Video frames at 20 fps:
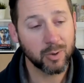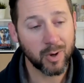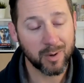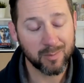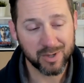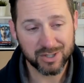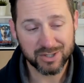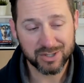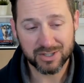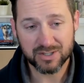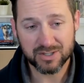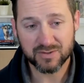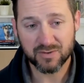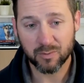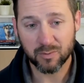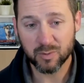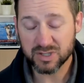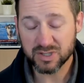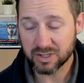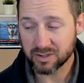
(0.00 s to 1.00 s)
who I mentioned is
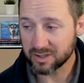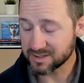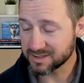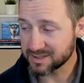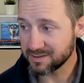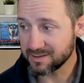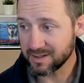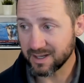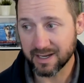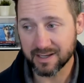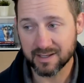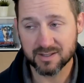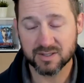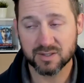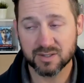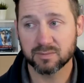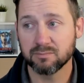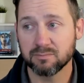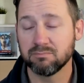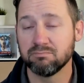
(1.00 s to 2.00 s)
from Wisconsin and
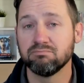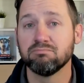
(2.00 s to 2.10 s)
is